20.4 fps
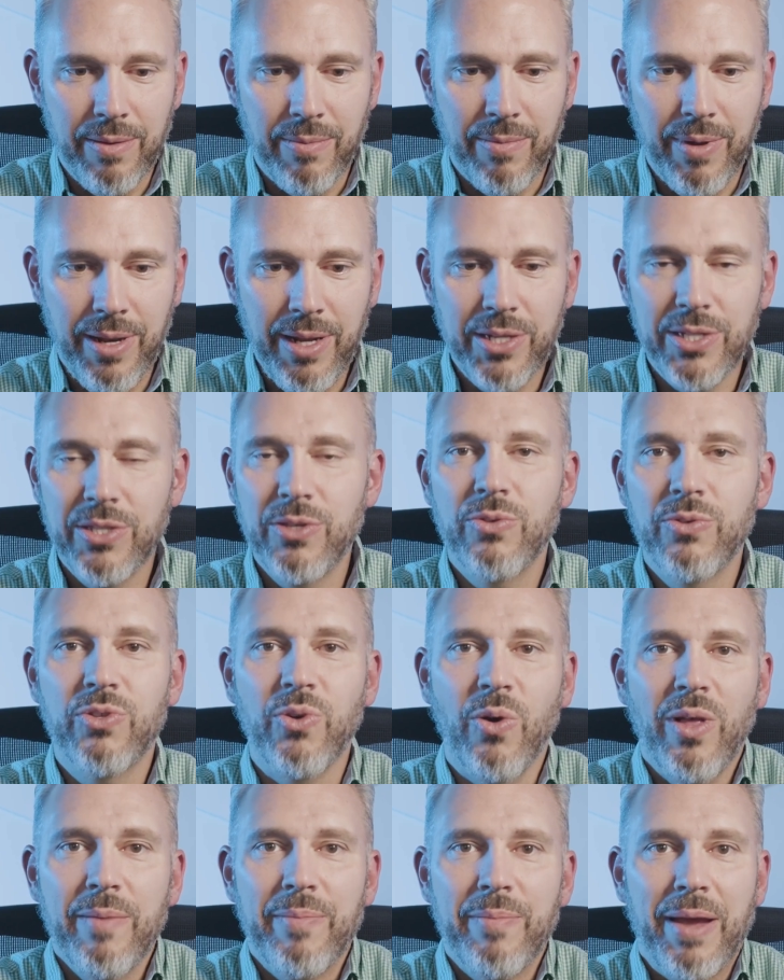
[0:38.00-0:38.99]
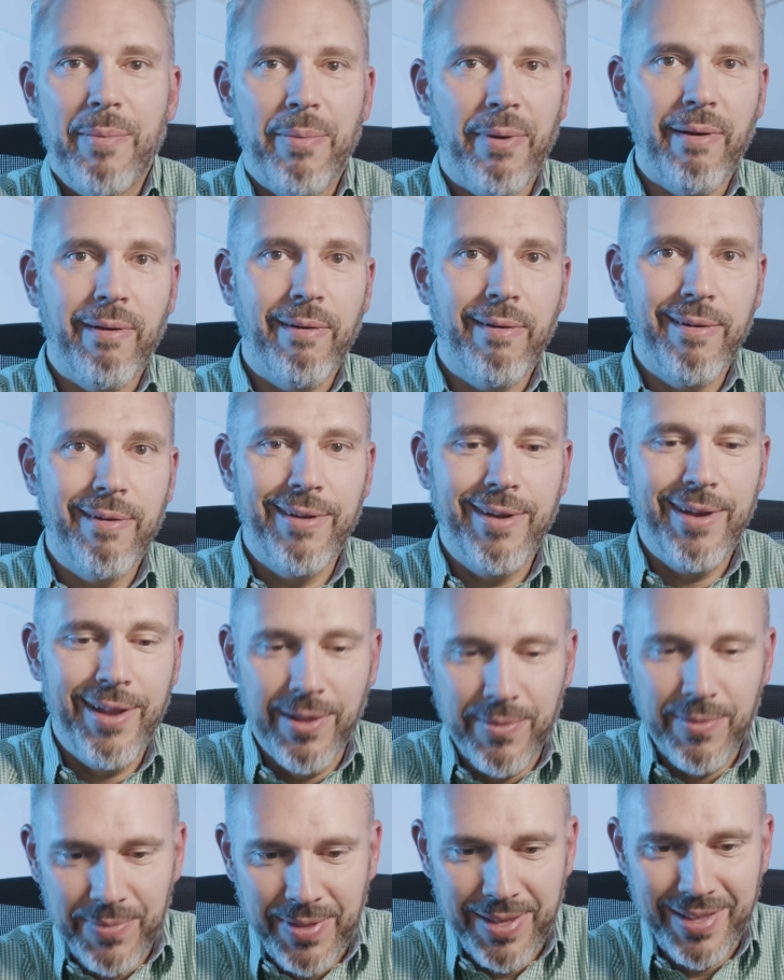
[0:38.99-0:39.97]
Why not just use toilet paper? You
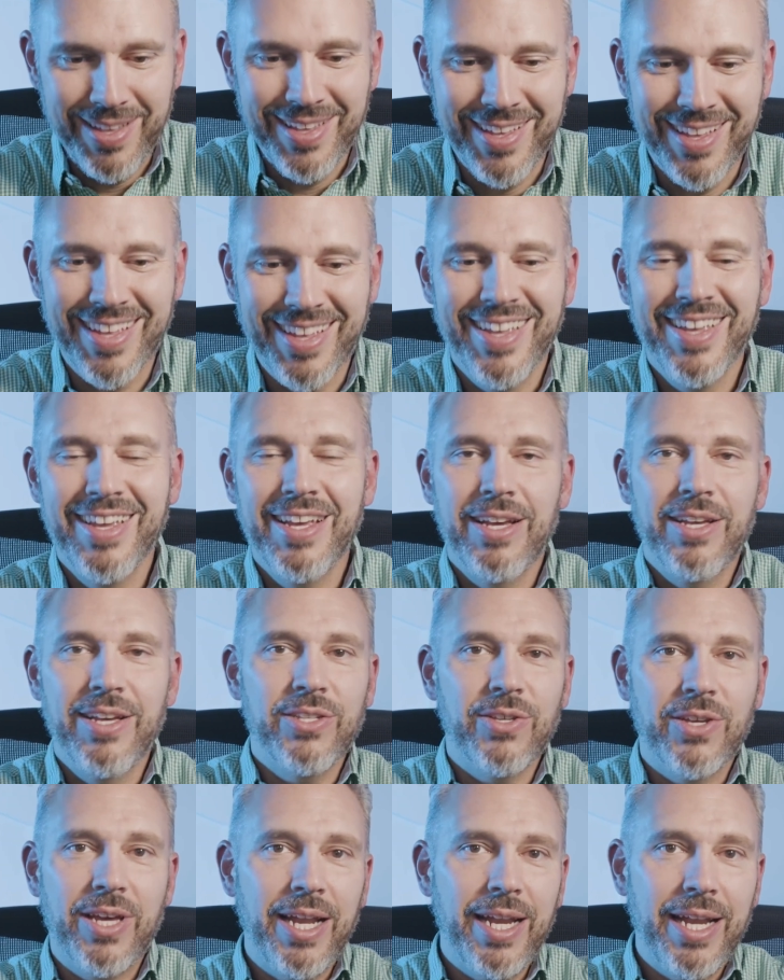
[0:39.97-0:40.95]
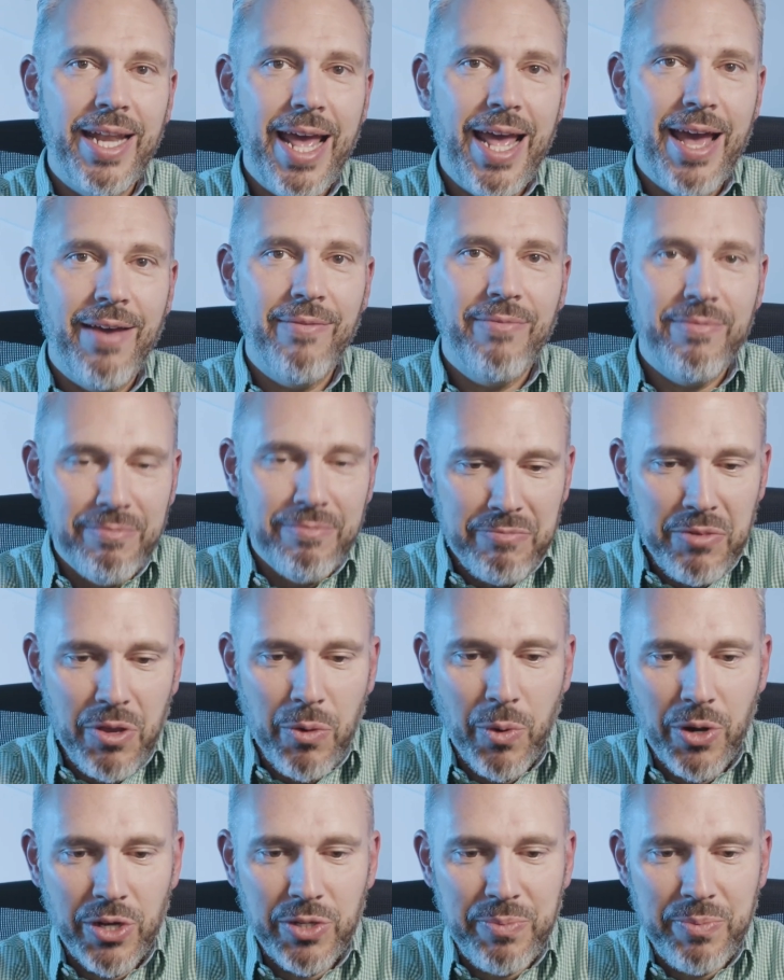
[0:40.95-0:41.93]
know? So cut it in half, it
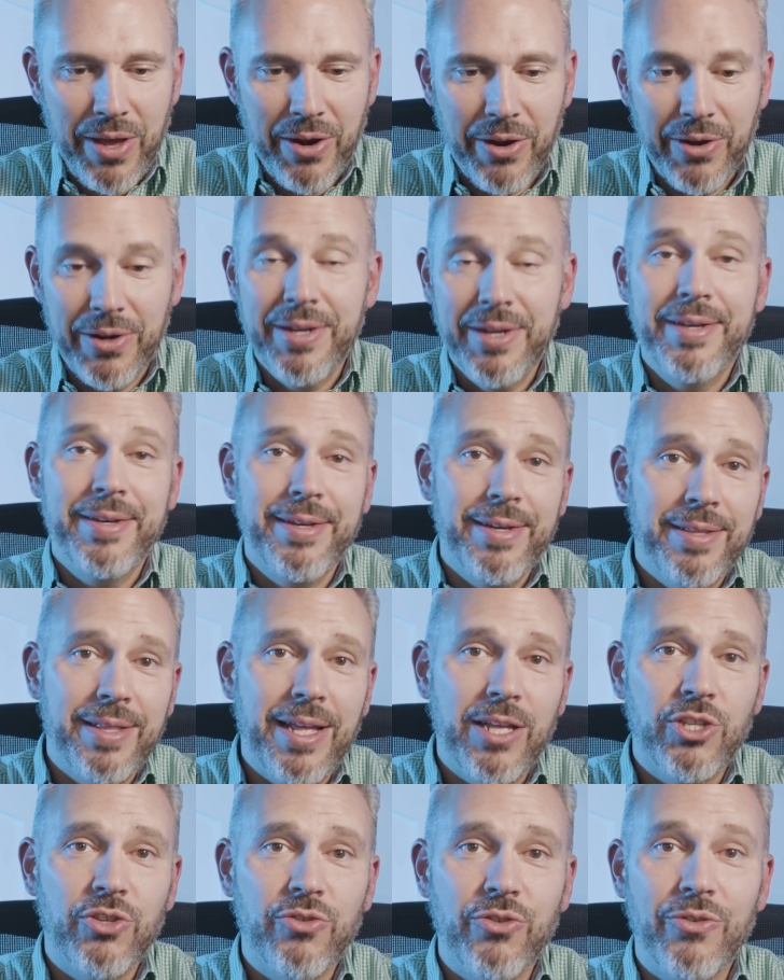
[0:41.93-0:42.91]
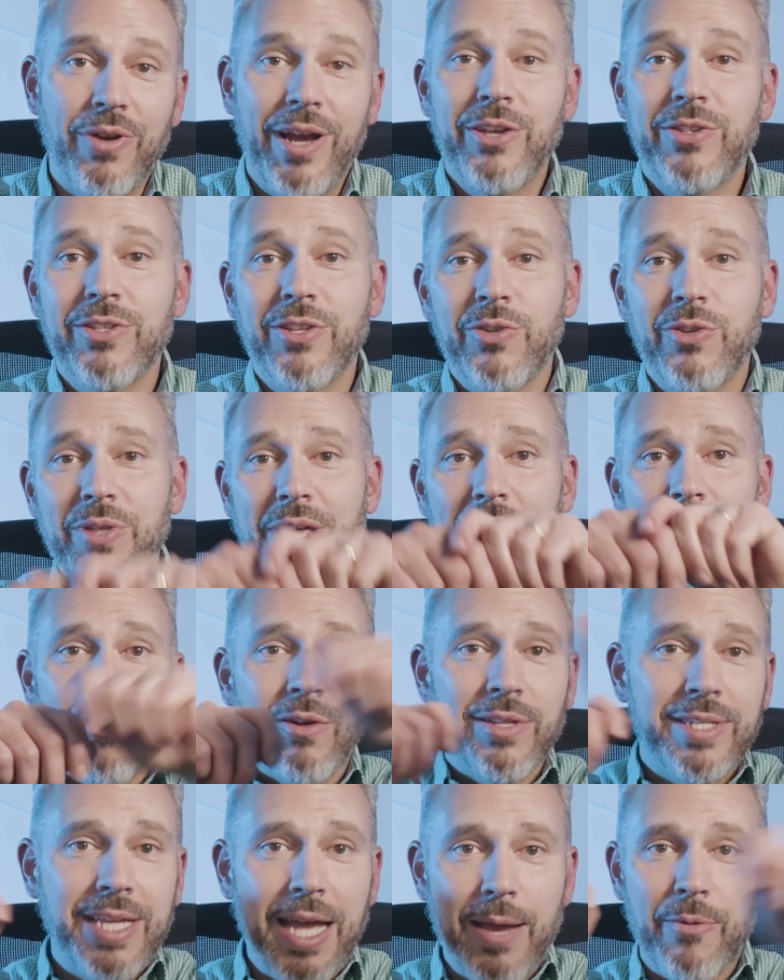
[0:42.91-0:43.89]
works better. That's true. I used to do that
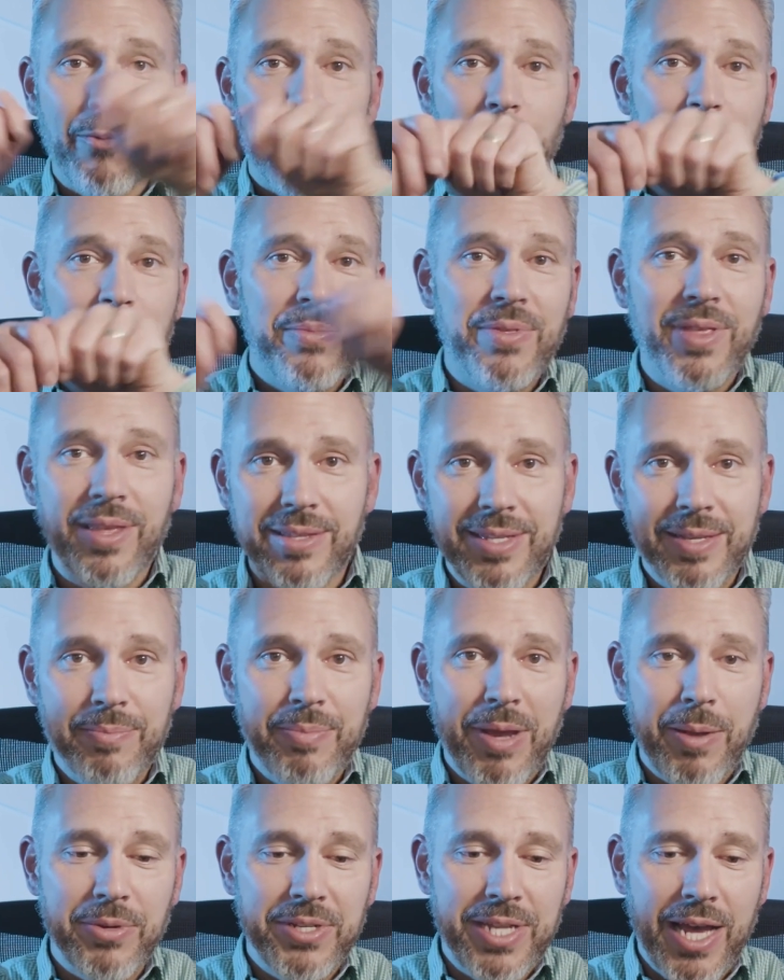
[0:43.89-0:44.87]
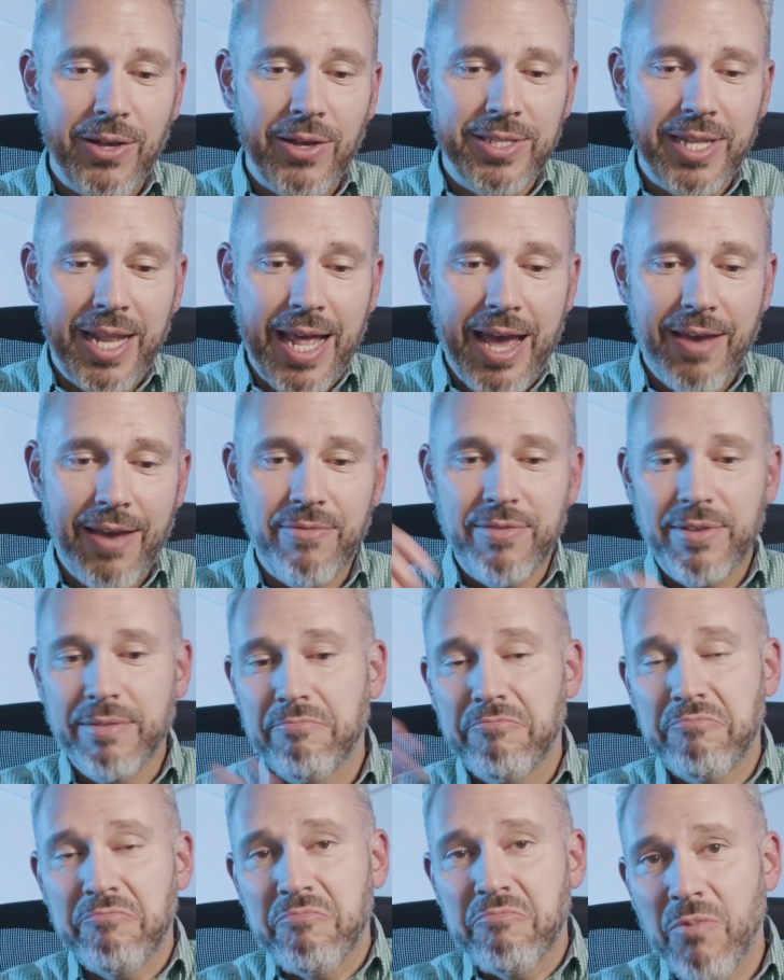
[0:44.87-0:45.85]
all the time and rip paper towels in half
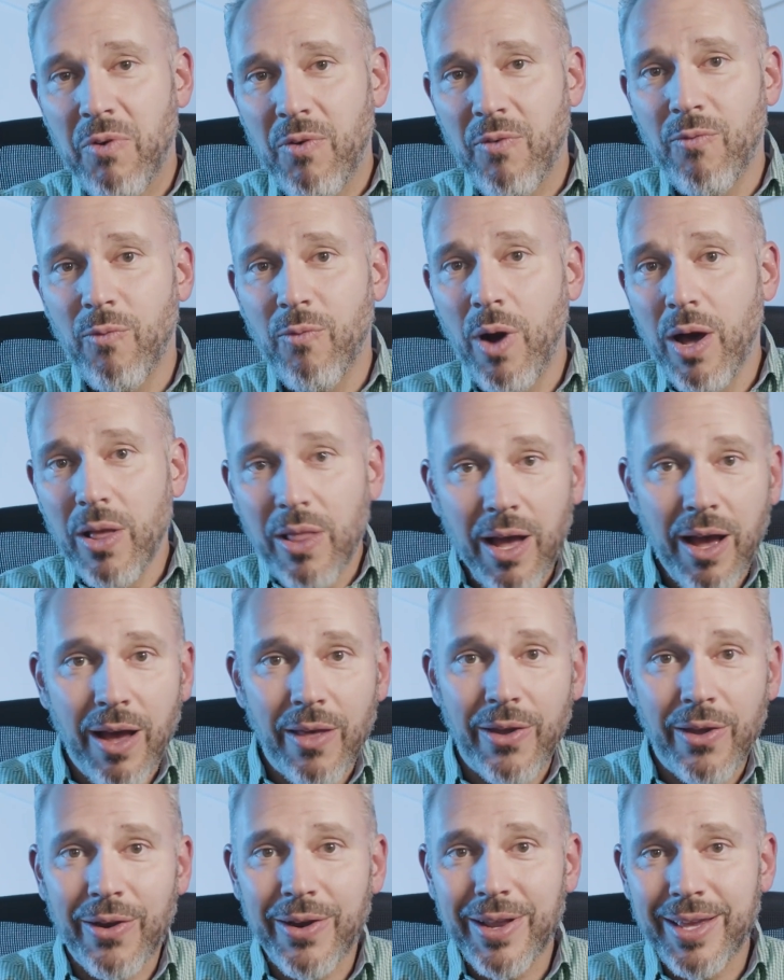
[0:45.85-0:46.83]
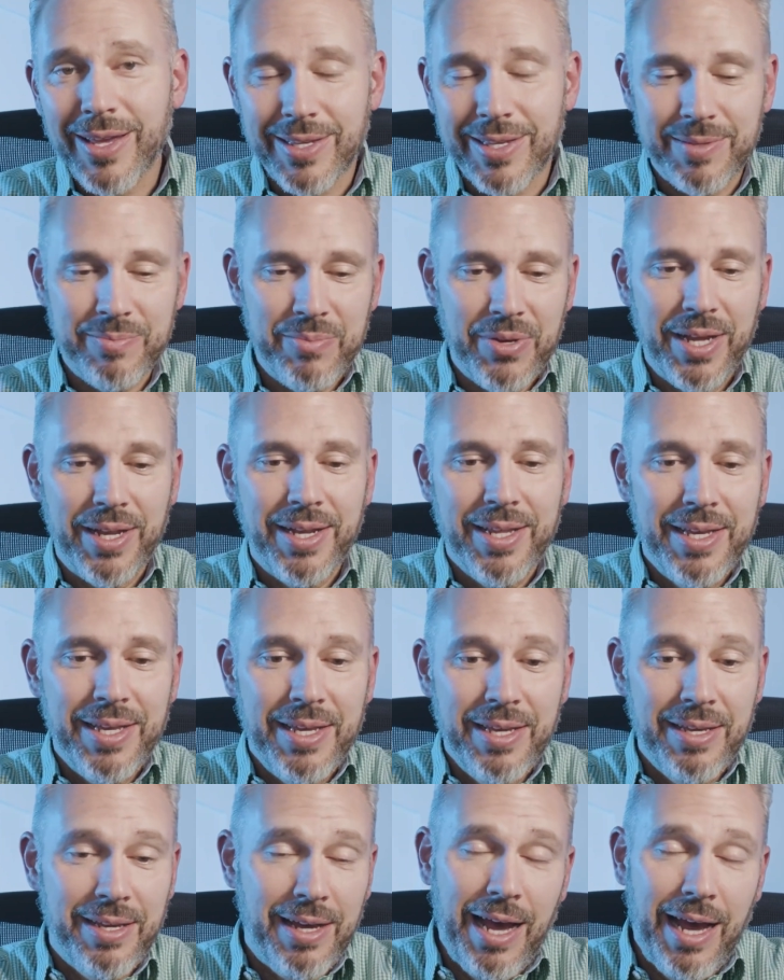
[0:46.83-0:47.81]
and voila, there it is. But
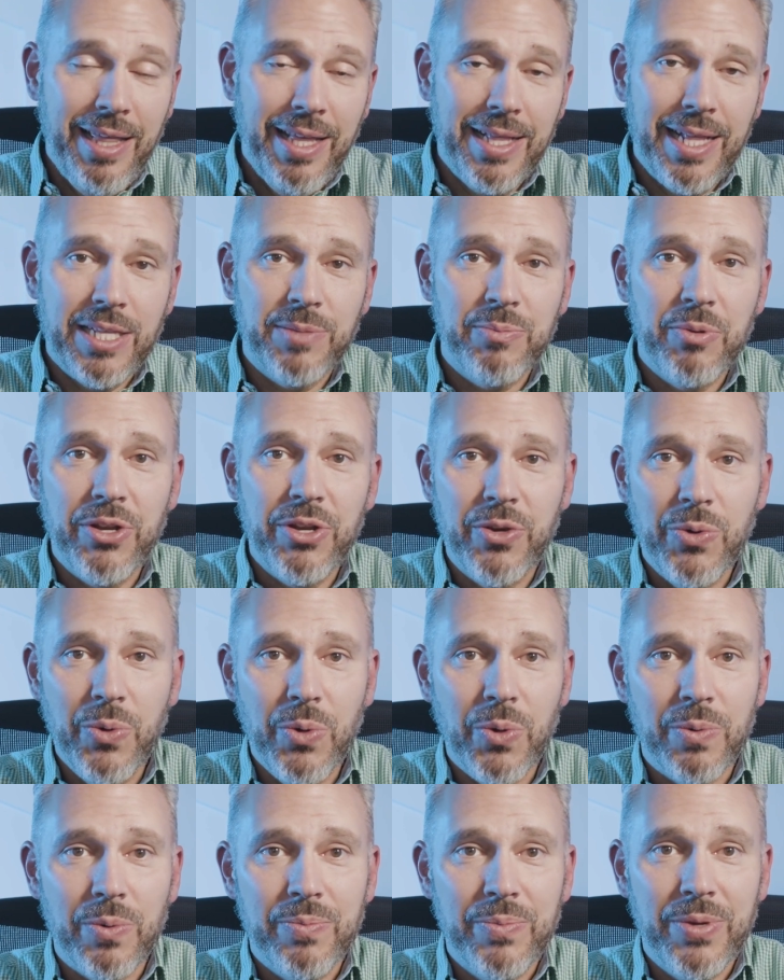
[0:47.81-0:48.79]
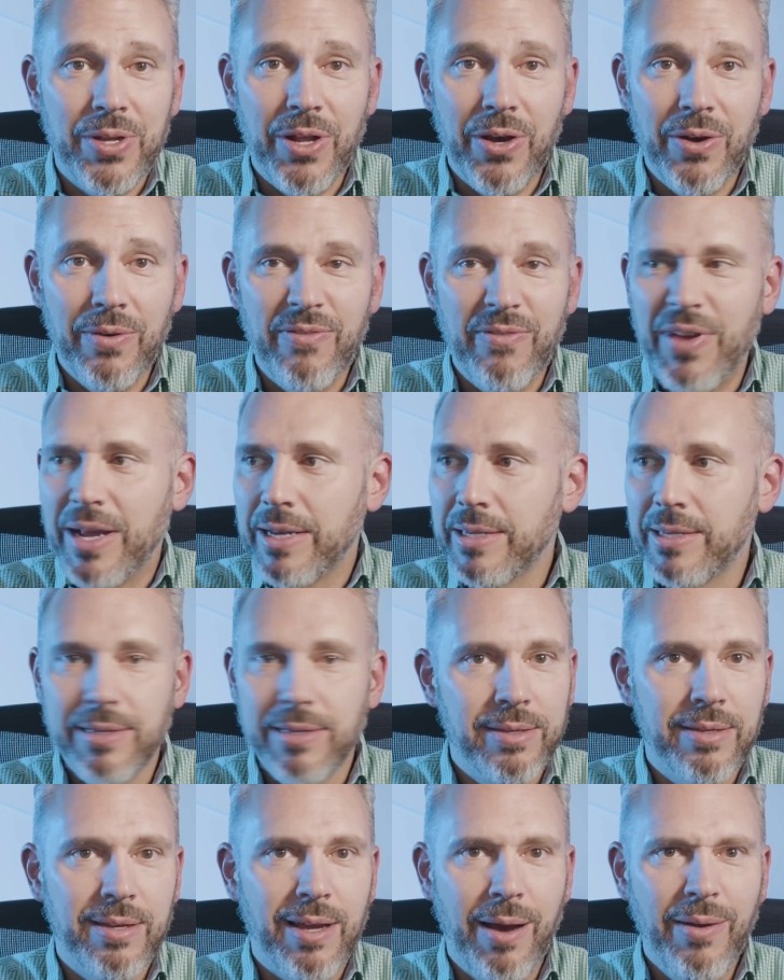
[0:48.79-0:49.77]
I think that's pretty cool, you know? In fact,
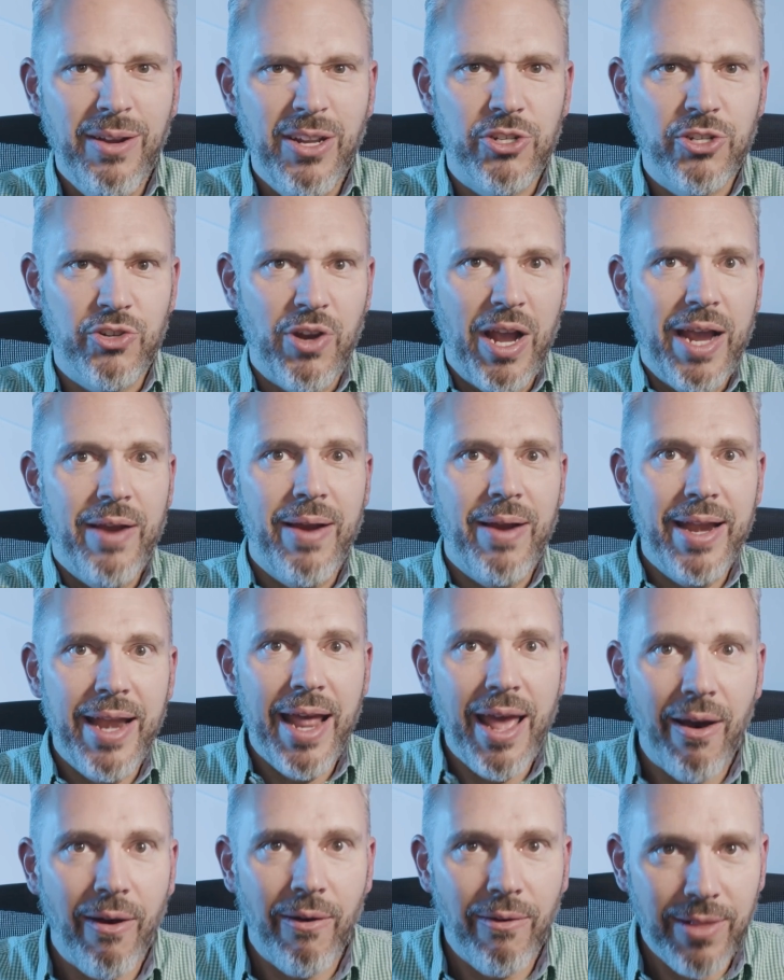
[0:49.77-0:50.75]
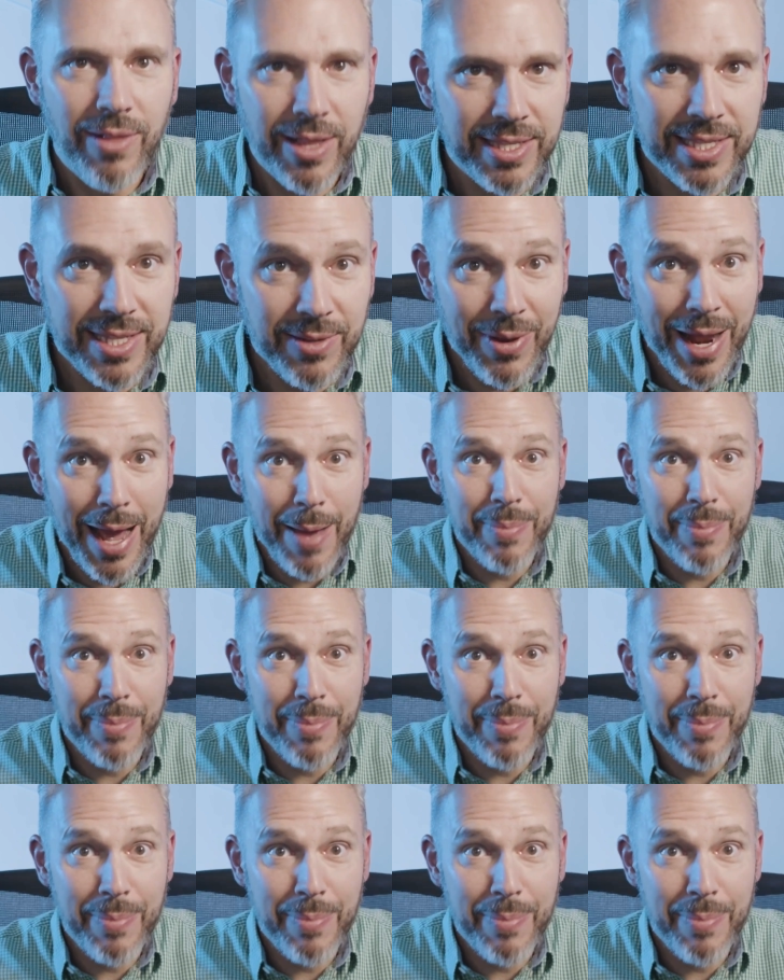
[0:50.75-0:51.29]
I'm gonna try it right now. Let's see what